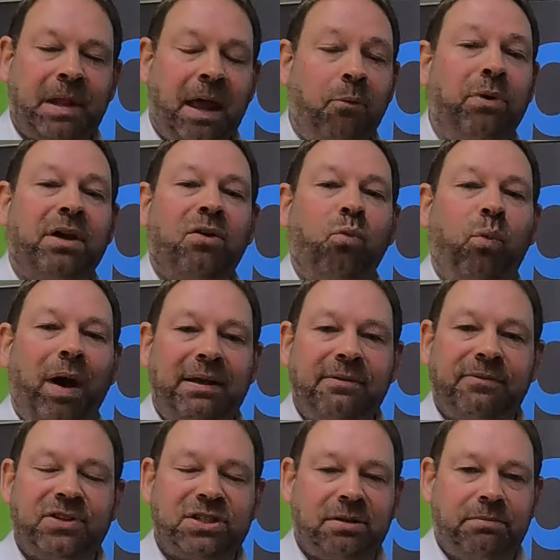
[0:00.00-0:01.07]
Yeah, we're going to
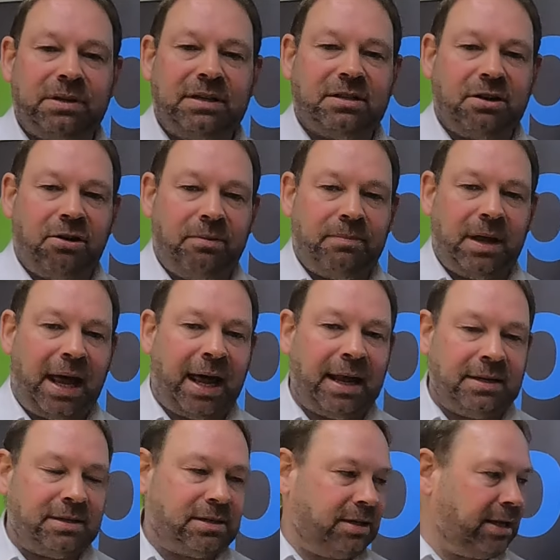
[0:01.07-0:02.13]
wait for somebody to come
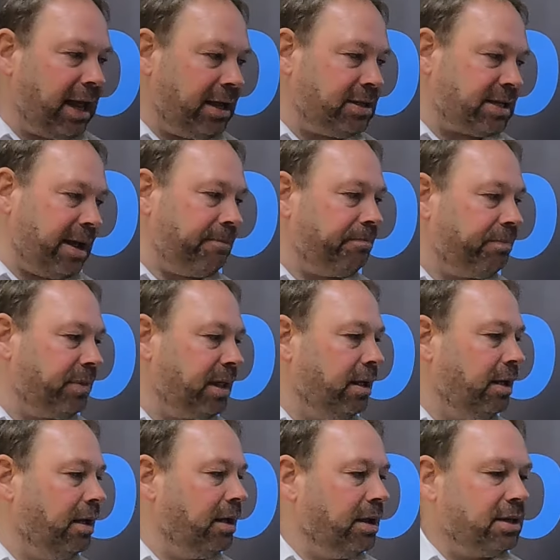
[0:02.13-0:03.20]
and let us in.
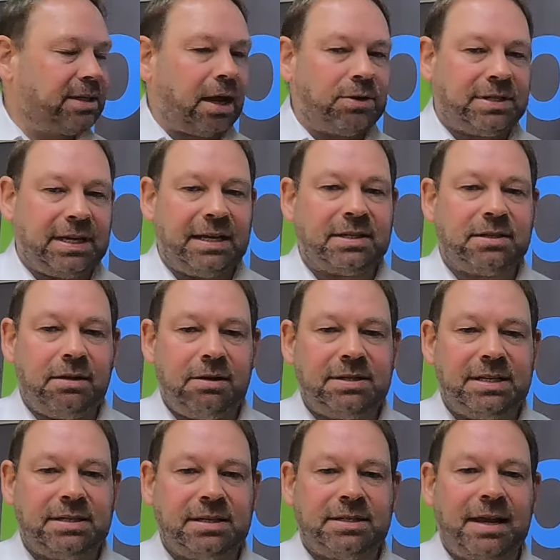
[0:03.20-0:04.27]
So
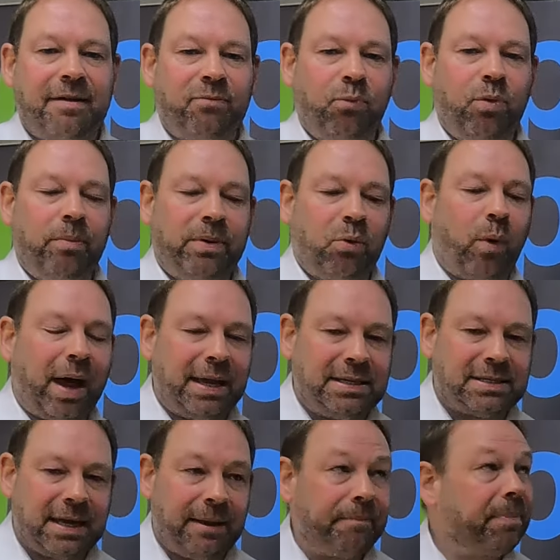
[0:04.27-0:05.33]
6:30 to 7 we'll be
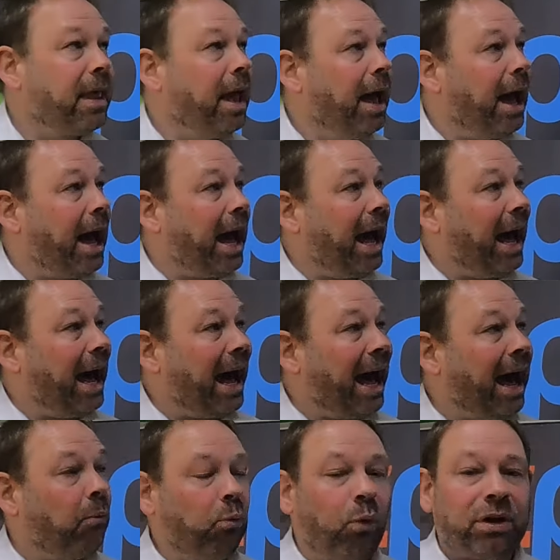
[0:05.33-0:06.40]
waiting.
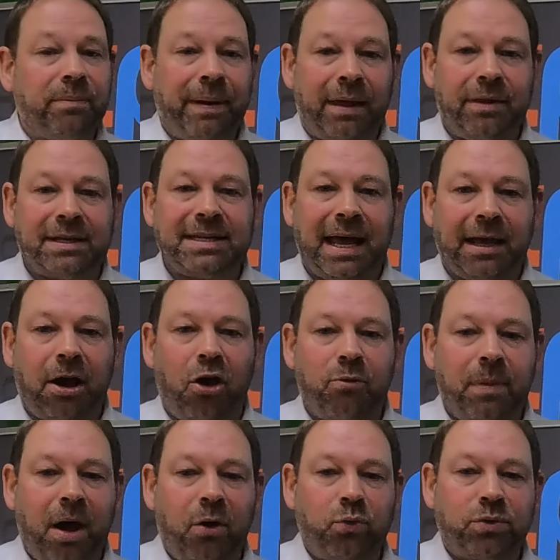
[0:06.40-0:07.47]
And what about the tacho
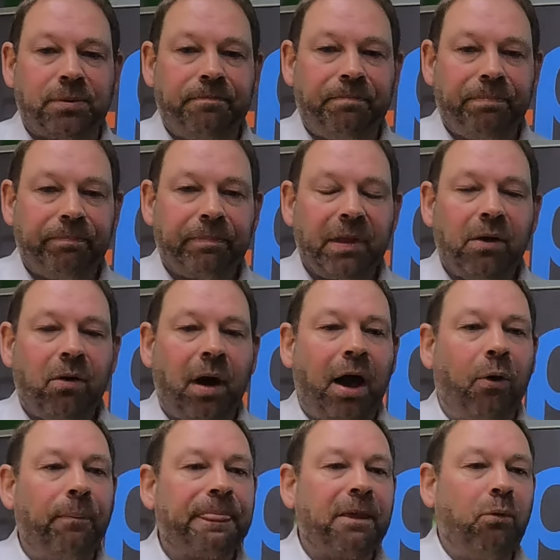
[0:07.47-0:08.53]
mode?
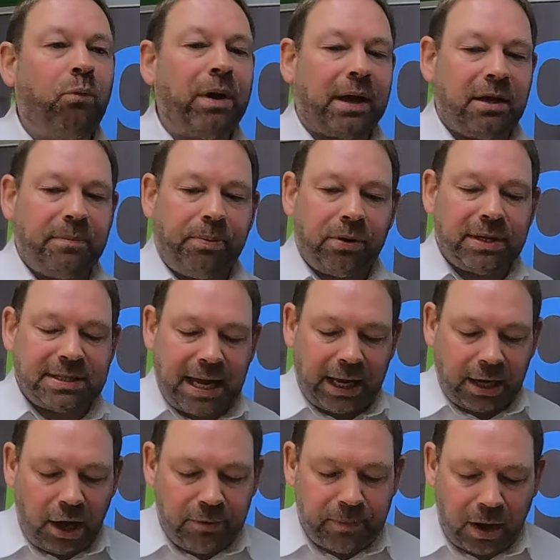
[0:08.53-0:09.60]
Well, we're going to put the
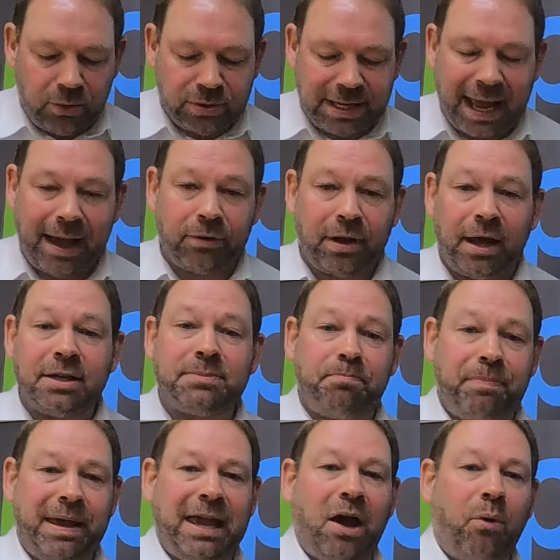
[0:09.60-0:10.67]
tacho mode down as
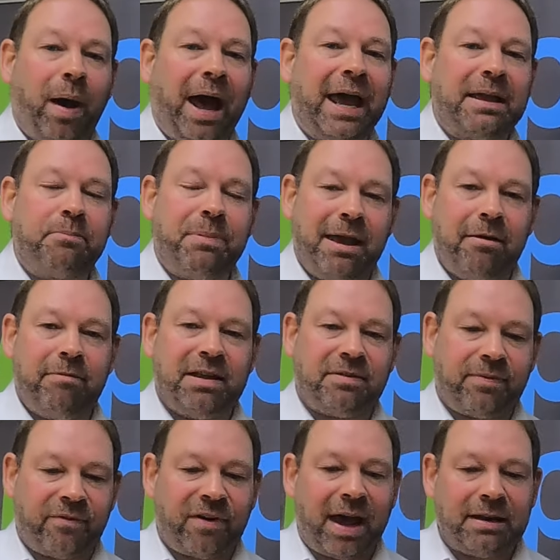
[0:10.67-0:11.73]
POA, period
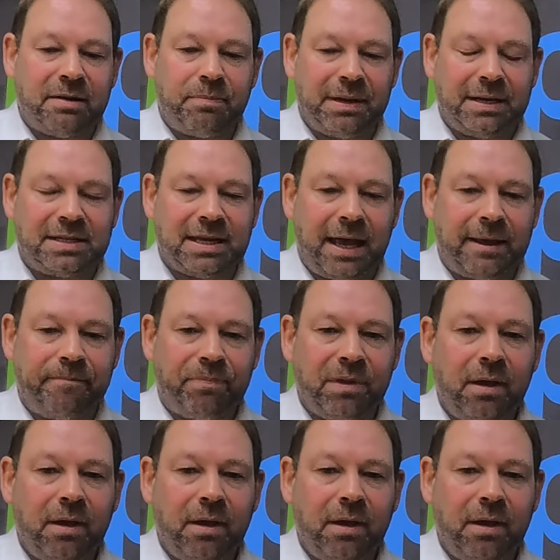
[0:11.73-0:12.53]
of availability.